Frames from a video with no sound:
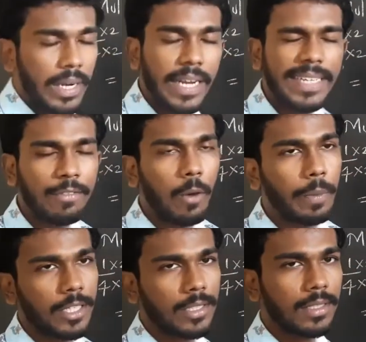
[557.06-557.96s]
a negative
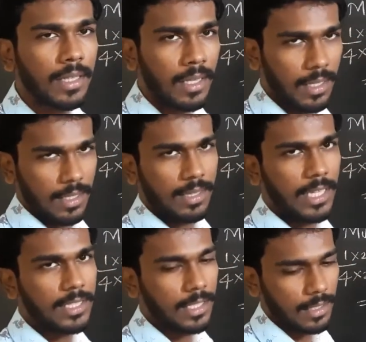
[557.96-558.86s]
operation.
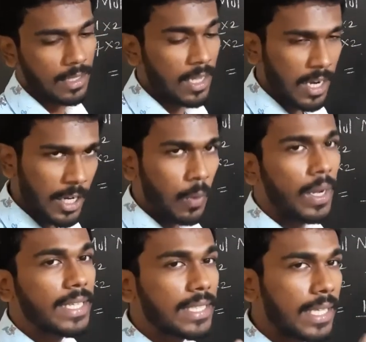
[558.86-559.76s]
That's it. Now
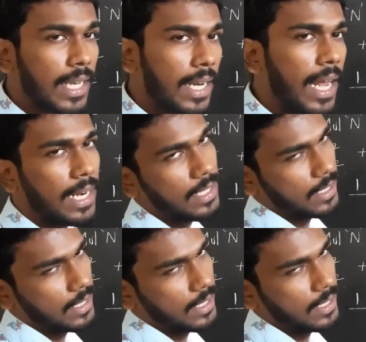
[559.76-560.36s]
let's see another